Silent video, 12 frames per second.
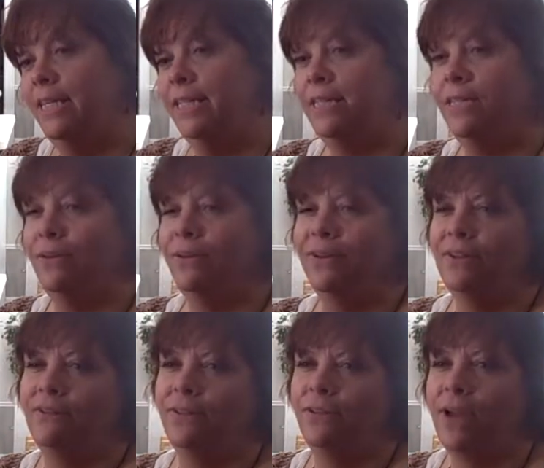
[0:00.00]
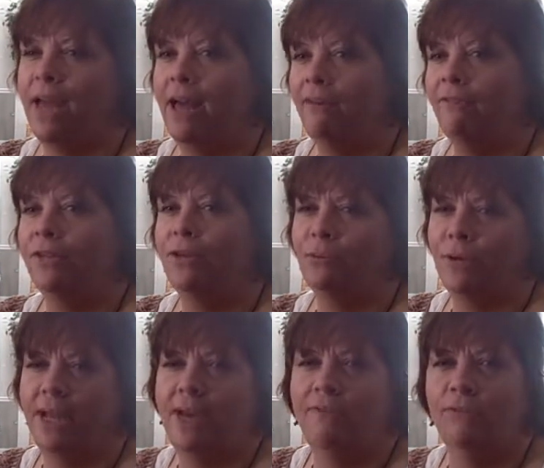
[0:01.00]
So if you have, we
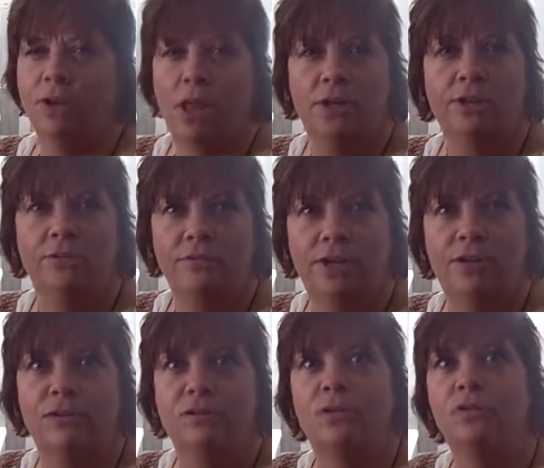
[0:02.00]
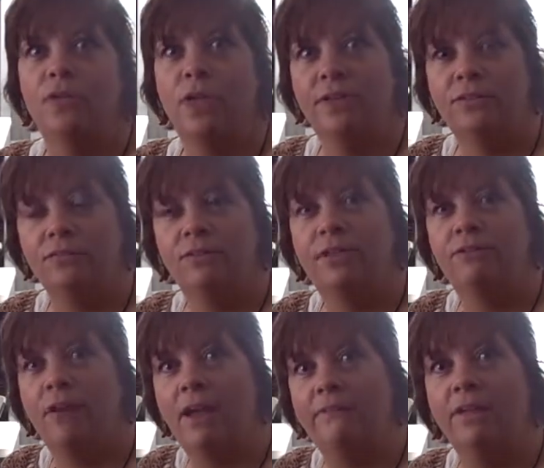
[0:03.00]
have reluctant readers who like to read
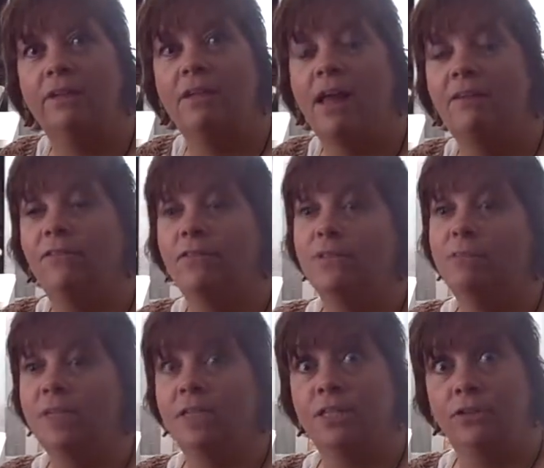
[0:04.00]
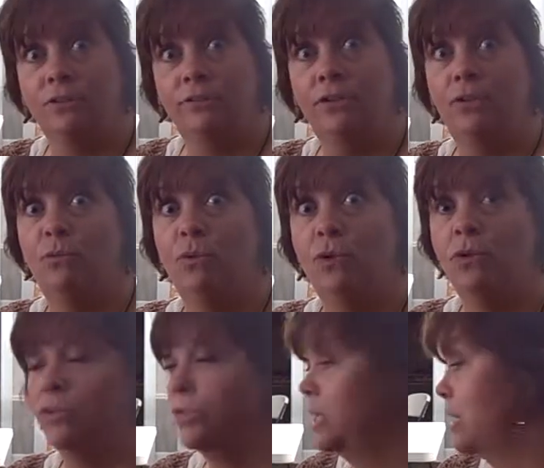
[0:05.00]
graphic novels because there are few
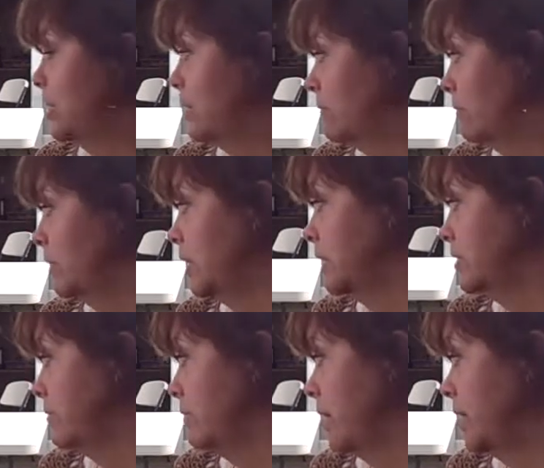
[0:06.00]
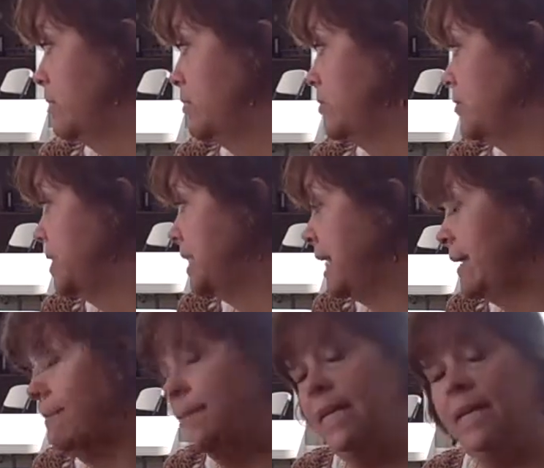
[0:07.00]
words. Reluctant writers are the
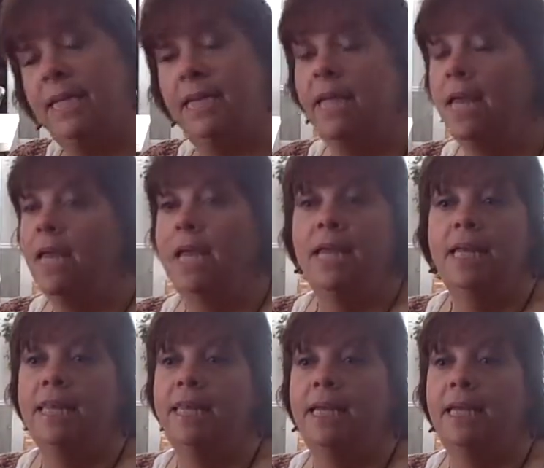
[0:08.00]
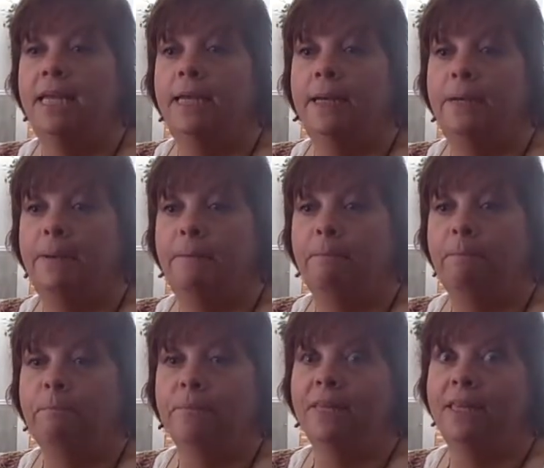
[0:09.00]
same thing.
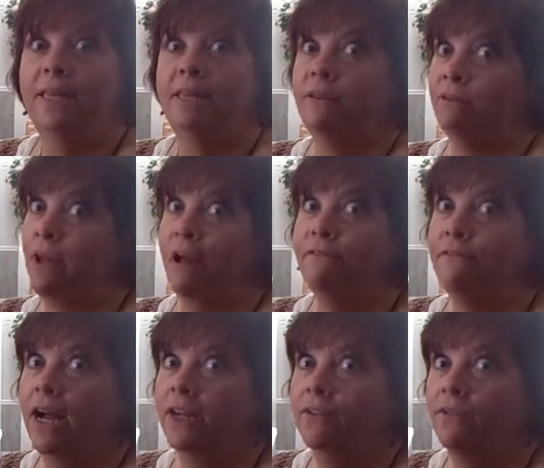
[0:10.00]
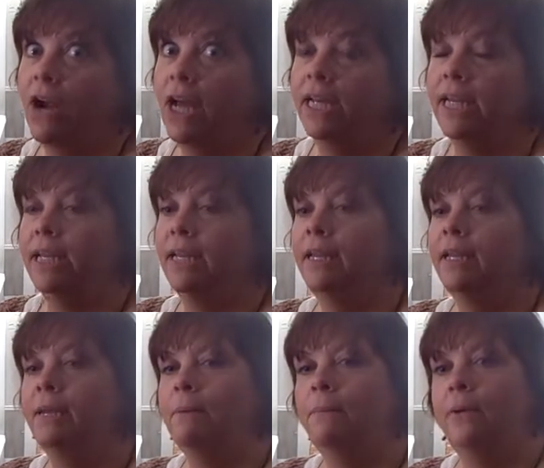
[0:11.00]
They're not fond of writing,
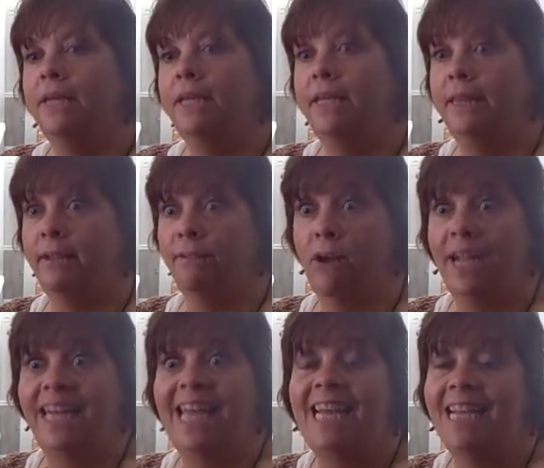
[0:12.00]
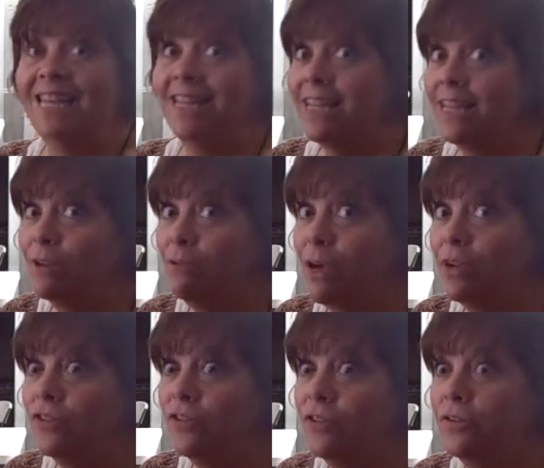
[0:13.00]
but can they write anything they
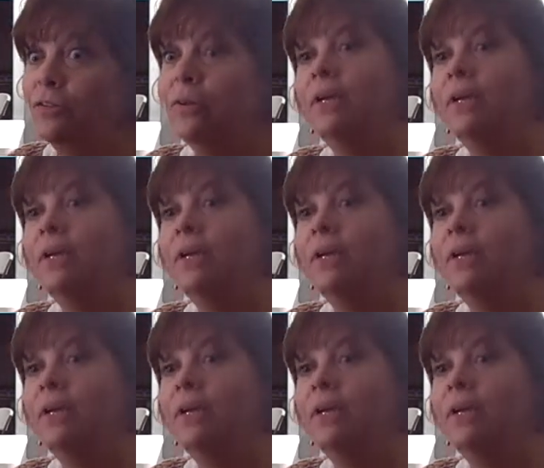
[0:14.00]
want to?